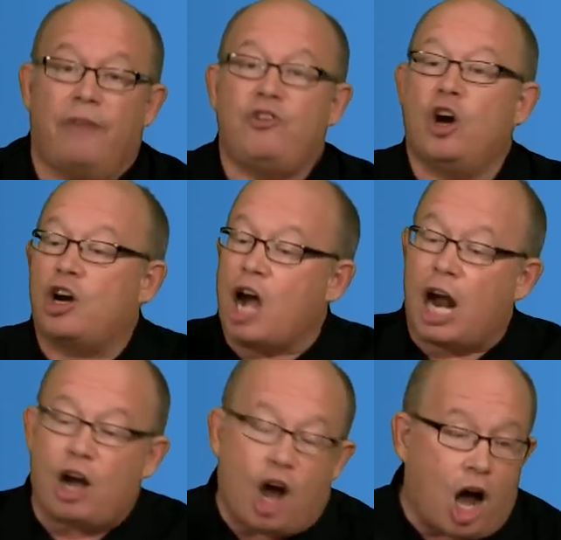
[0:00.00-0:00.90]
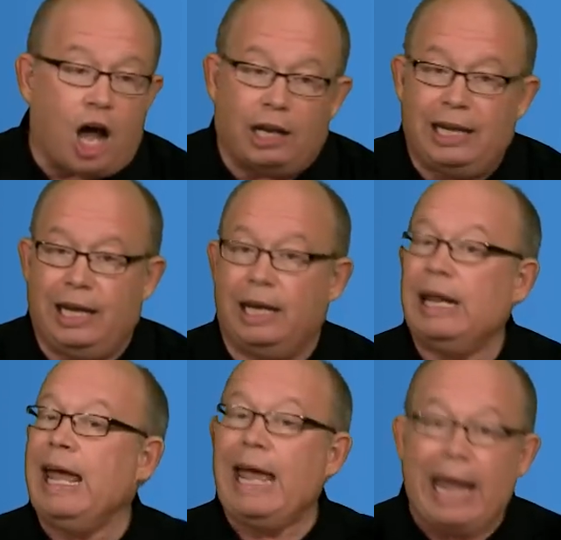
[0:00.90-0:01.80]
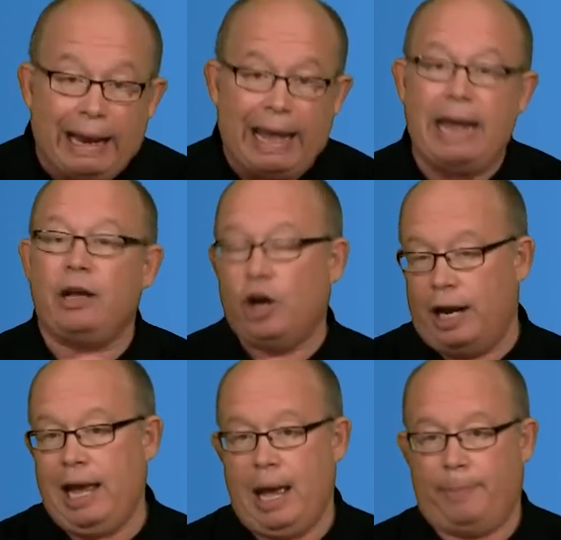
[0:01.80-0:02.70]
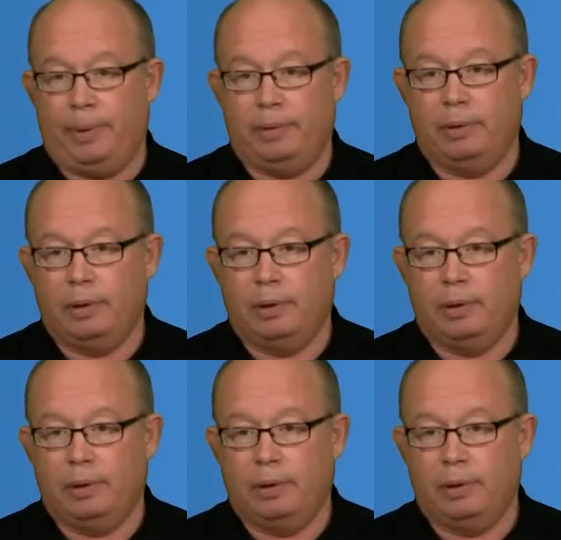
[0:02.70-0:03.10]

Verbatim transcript: if you're not all in, it ain't gonna happen.